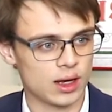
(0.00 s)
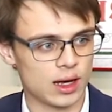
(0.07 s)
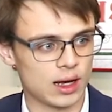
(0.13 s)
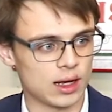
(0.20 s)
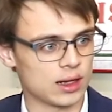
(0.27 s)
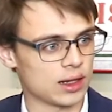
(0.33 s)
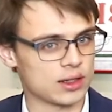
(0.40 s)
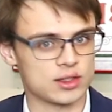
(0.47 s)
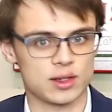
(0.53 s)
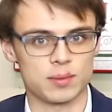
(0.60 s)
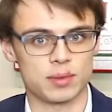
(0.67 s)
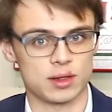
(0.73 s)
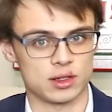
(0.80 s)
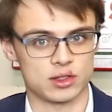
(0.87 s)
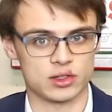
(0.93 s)
like some
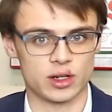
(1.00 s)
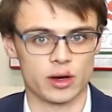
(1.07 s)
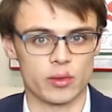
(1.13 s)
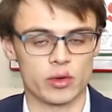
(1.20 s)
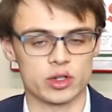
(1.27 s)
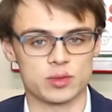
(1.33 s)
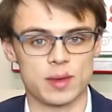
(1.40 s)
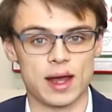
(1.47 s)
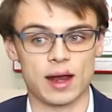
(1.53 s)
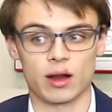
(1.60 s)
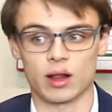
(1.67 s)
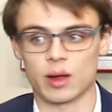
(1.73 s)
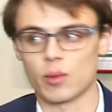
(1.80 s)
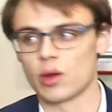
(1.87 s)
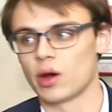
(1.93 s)
big Star Wars
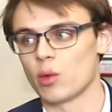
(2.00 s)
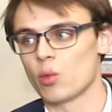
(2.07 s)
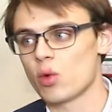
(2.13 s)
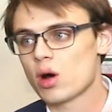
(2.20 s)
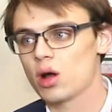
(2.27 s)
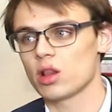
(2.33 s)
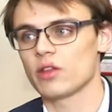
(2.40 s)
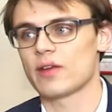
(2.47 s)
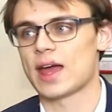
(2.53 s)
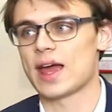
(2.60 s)
battle. I want a wall of